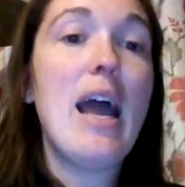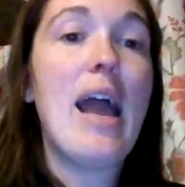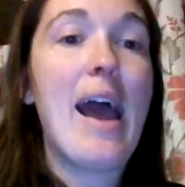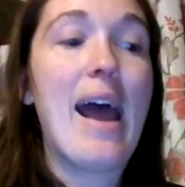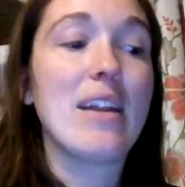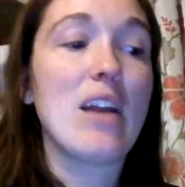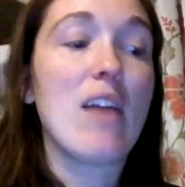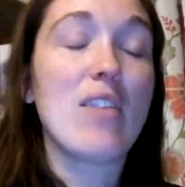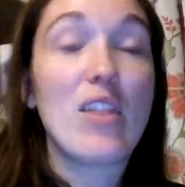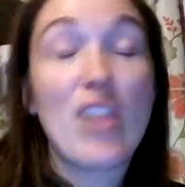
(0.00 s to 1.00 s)
And
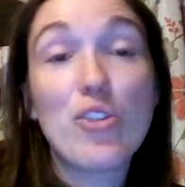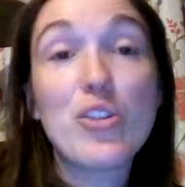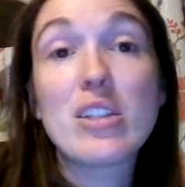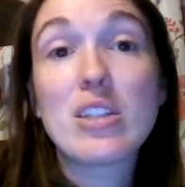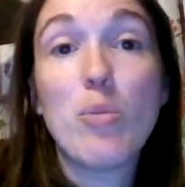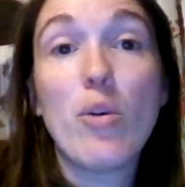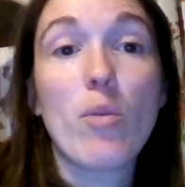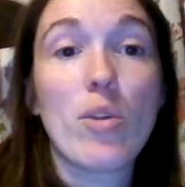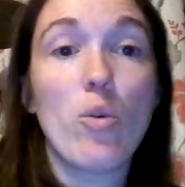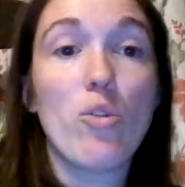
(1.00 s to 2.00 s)
it'll get to the
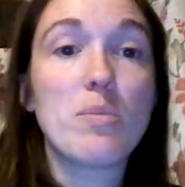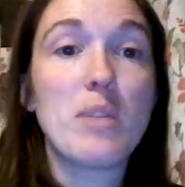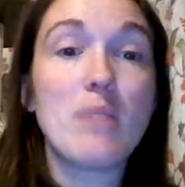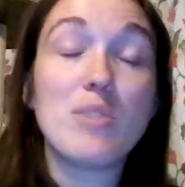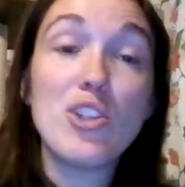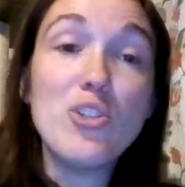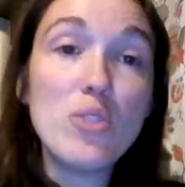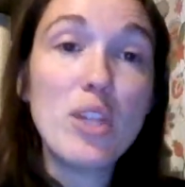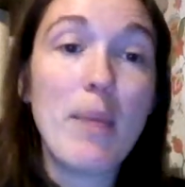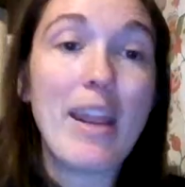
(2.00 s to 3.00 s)
point where the horse becomes
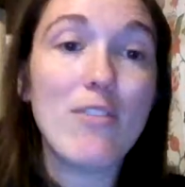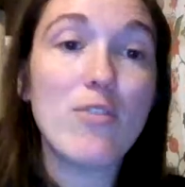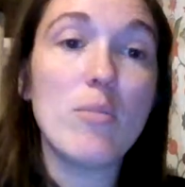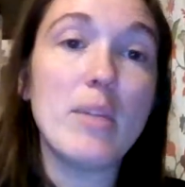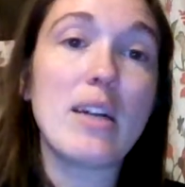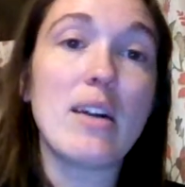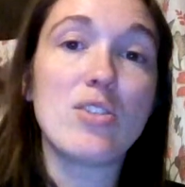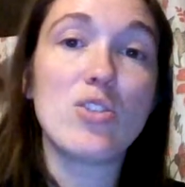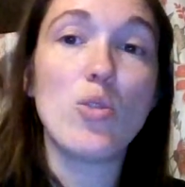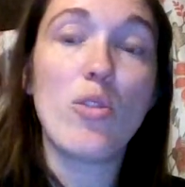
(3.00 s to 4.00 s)
acutely painful
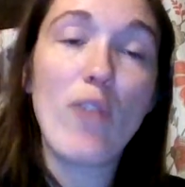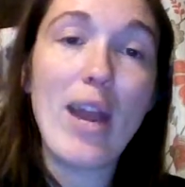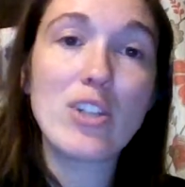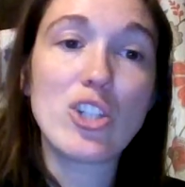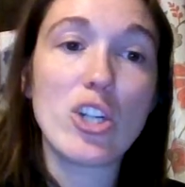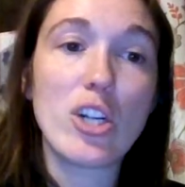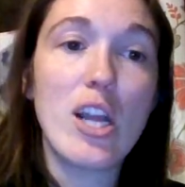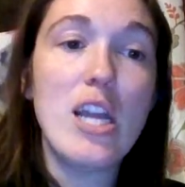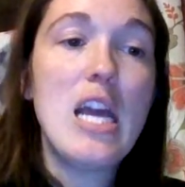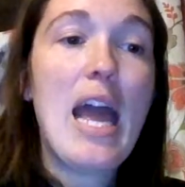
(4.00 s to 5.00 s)
because the tooth
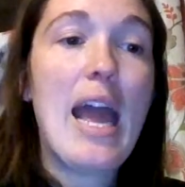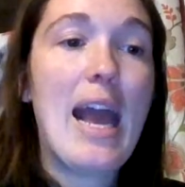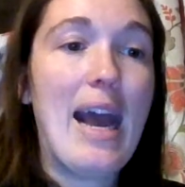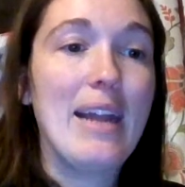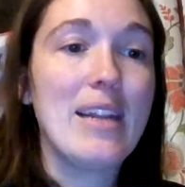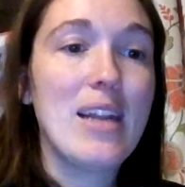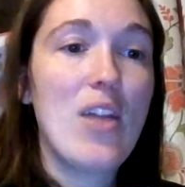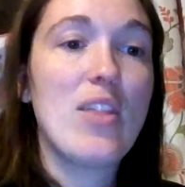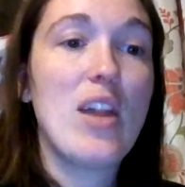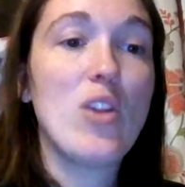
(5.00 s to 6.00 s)
fractured, and
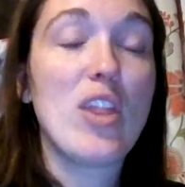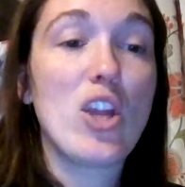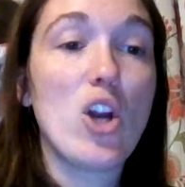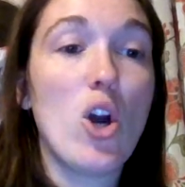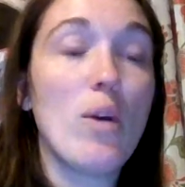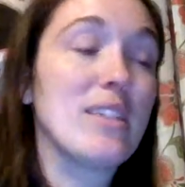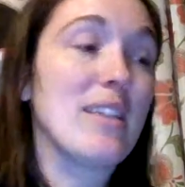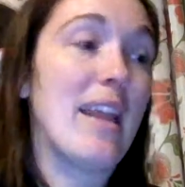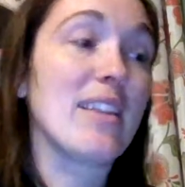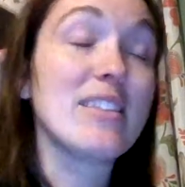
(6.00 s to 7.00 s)
then they go and
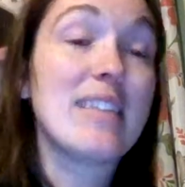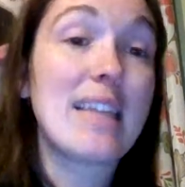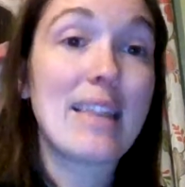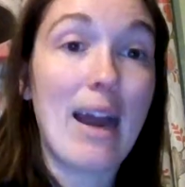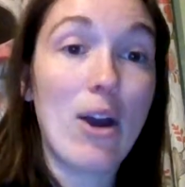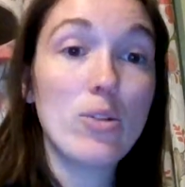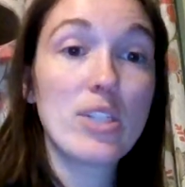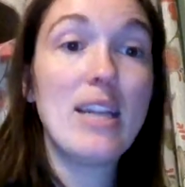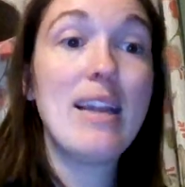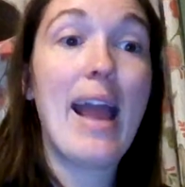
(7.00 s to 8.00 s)
take the teeth
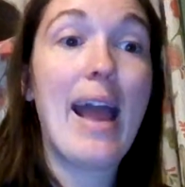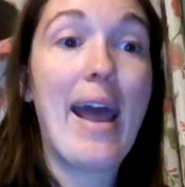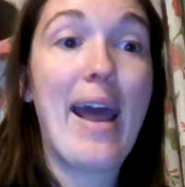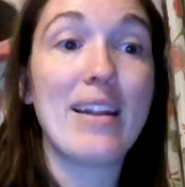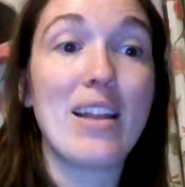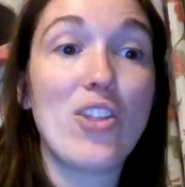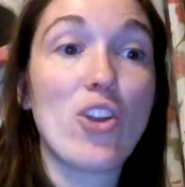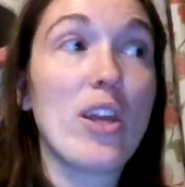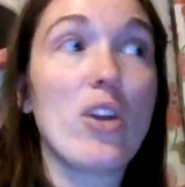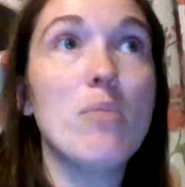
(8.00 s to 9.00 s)
out, and
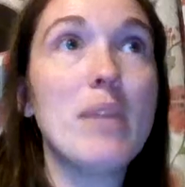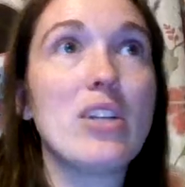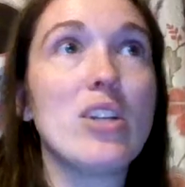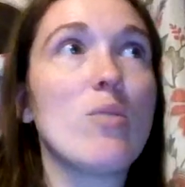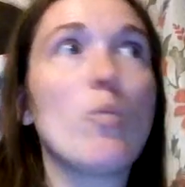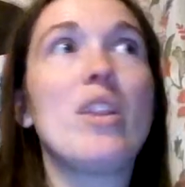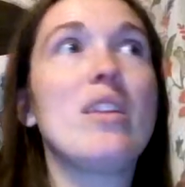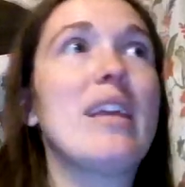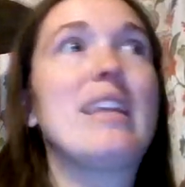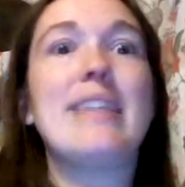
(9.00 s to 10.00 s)
they're like, oh my god,
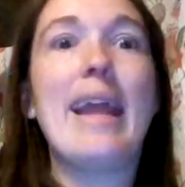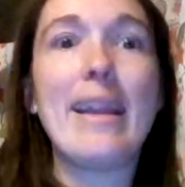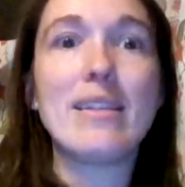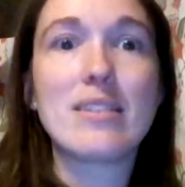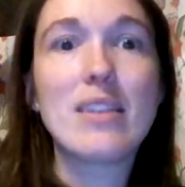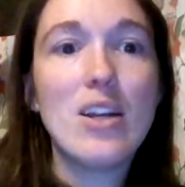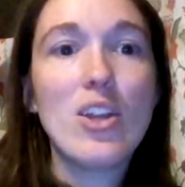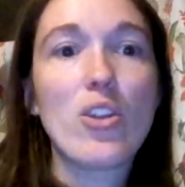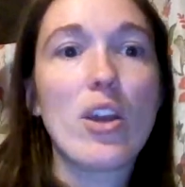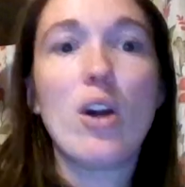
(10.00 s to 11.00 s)
within like days,
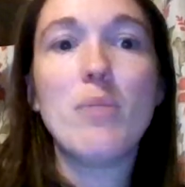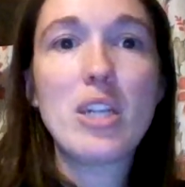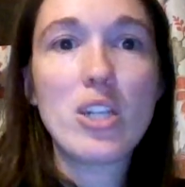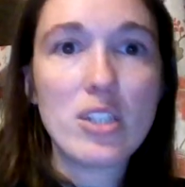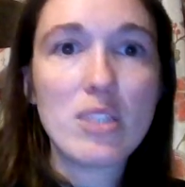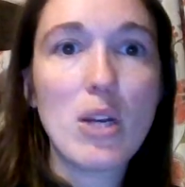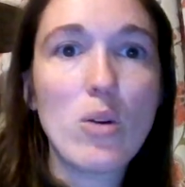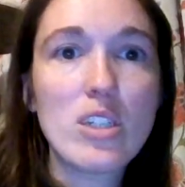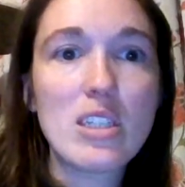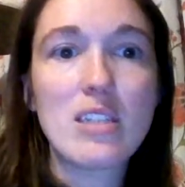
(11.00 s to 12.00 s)
they're like, oh my goodness, my
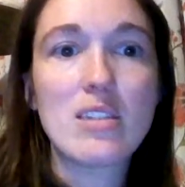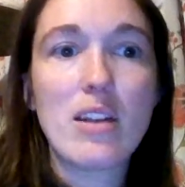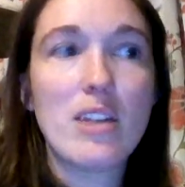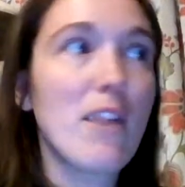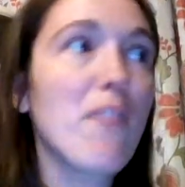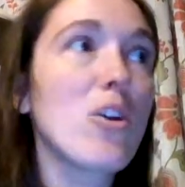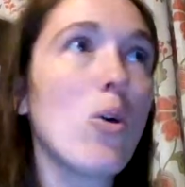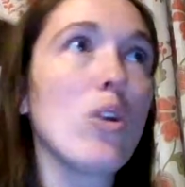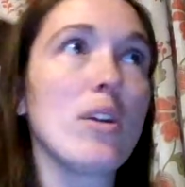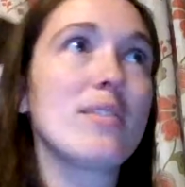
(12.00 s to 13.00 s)
horse is a different
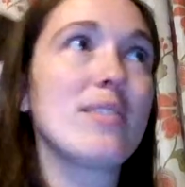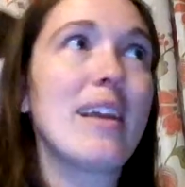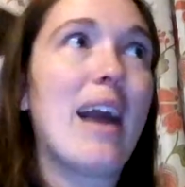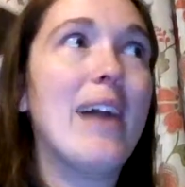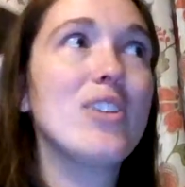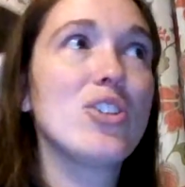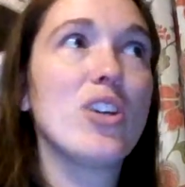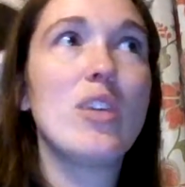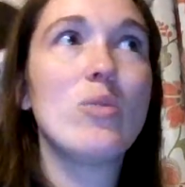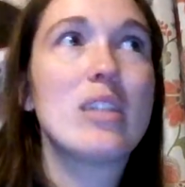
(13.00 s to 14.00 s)
horse. Like, I just
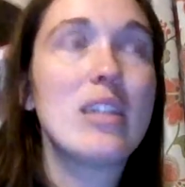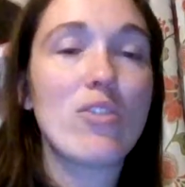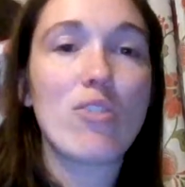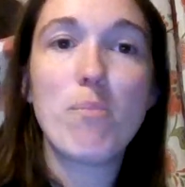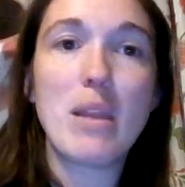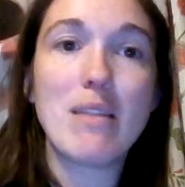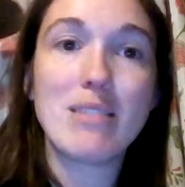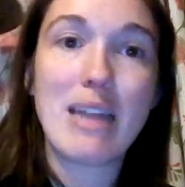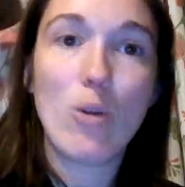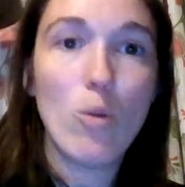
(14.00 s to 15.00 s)
thought he was getting grumpy
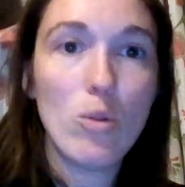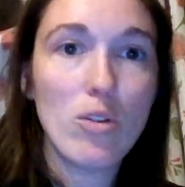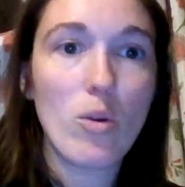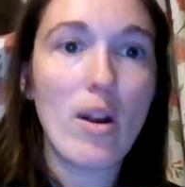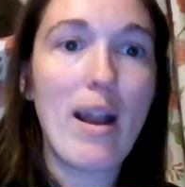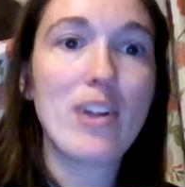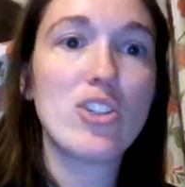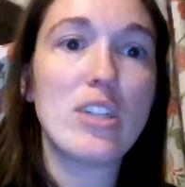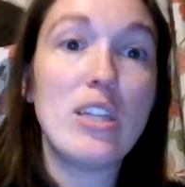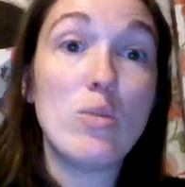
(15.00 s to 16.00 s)
as he got older, where
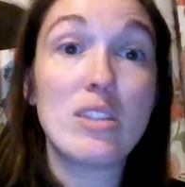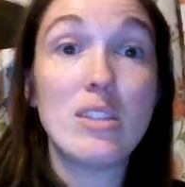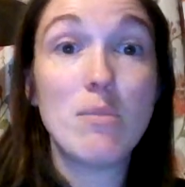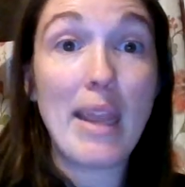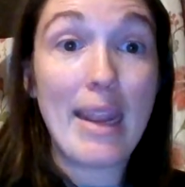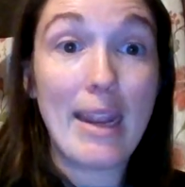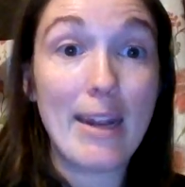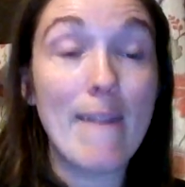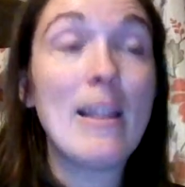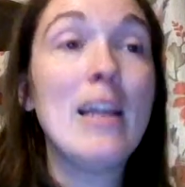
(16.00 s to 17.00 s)
actually he was in
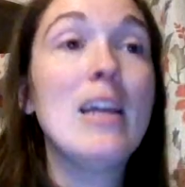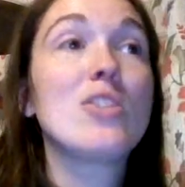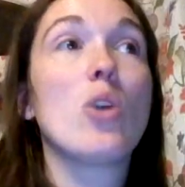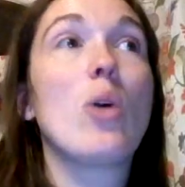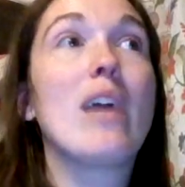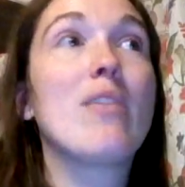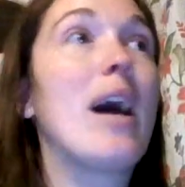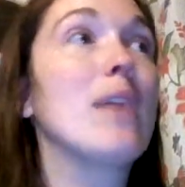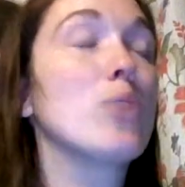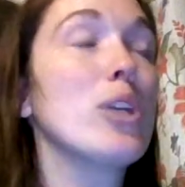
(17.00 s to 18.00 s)
pain. So I've
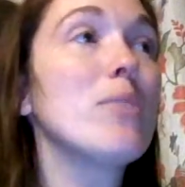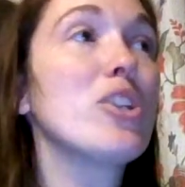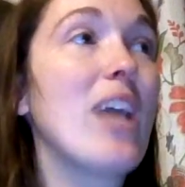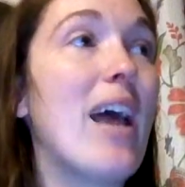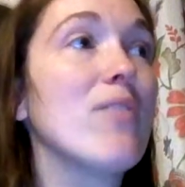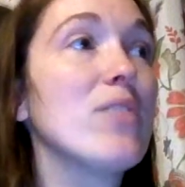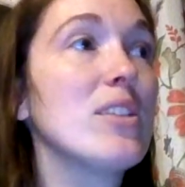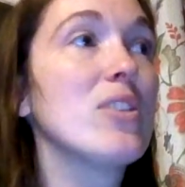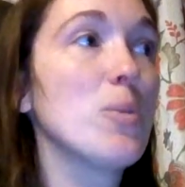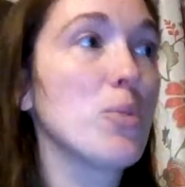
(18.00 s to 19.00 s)
had pretty much every
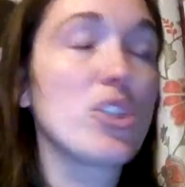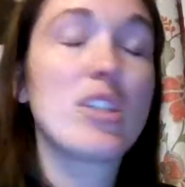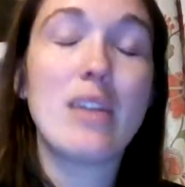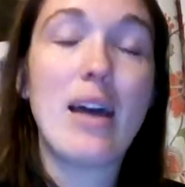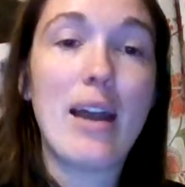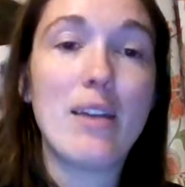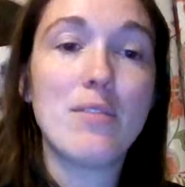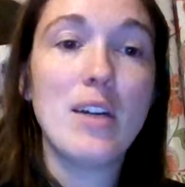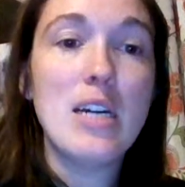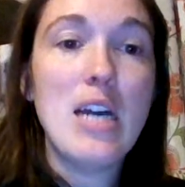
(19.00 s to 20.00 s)
single person that
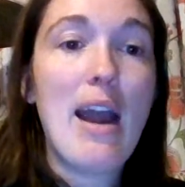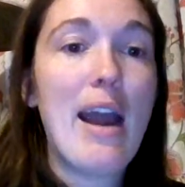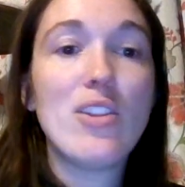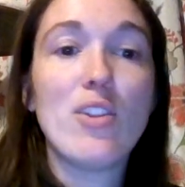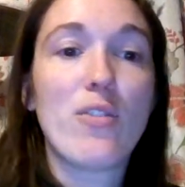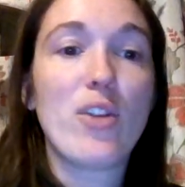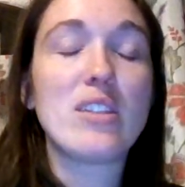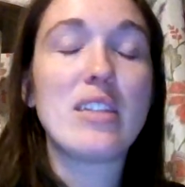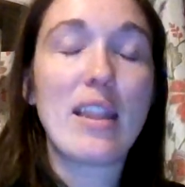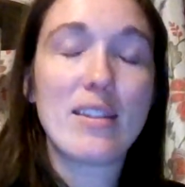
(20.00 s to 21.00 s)
I've had the
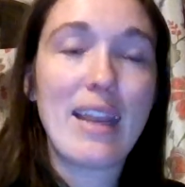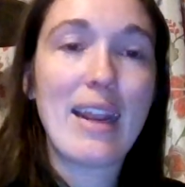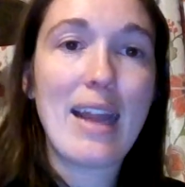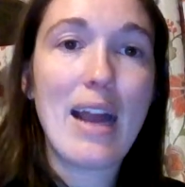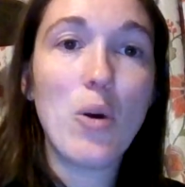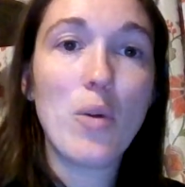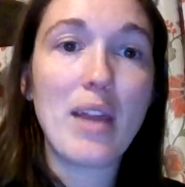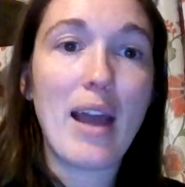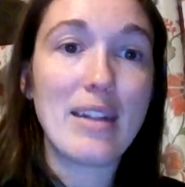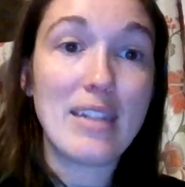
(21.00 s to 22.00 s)
front teeth taken out
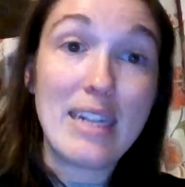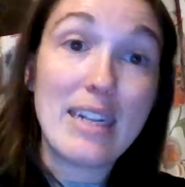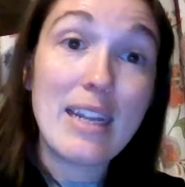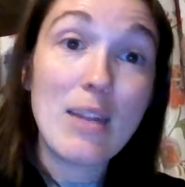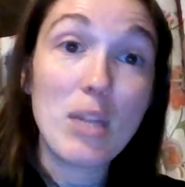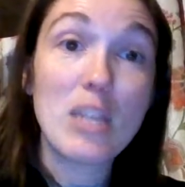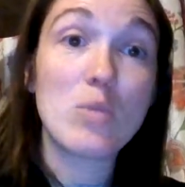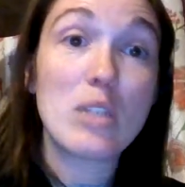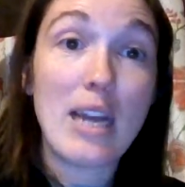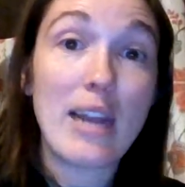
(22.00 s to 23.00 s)
that needed it,
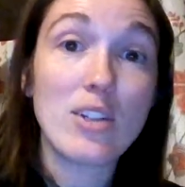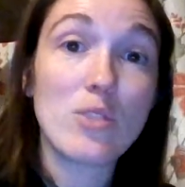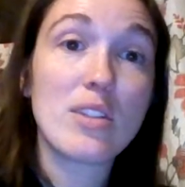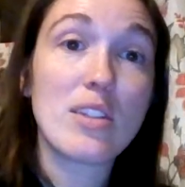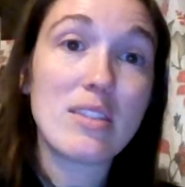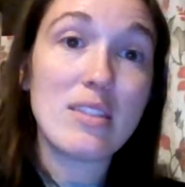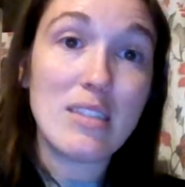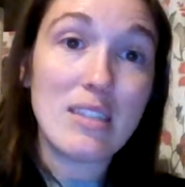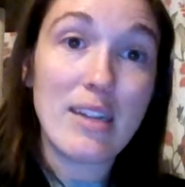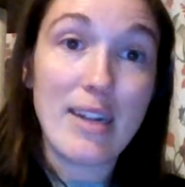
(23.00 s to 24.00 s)
because we diagnosed this
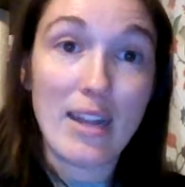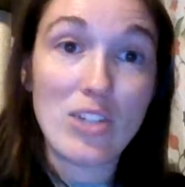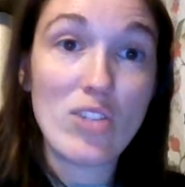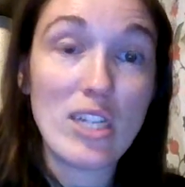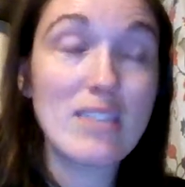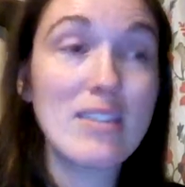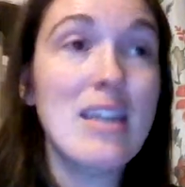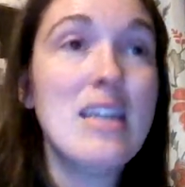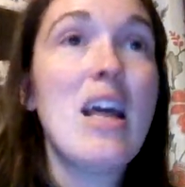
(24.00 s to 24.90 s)
disease on x-rays.